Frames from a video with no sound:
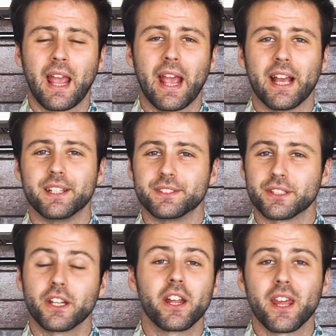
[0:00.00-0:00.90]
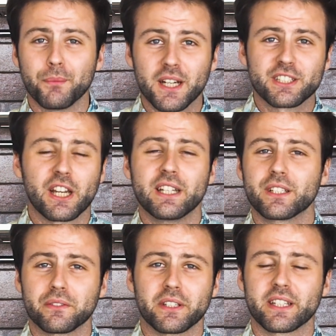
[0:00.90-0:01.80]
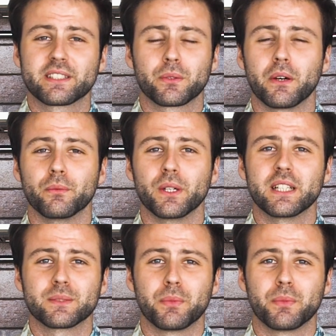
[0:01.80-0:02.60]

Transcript: And that might change over the next 12 weeks,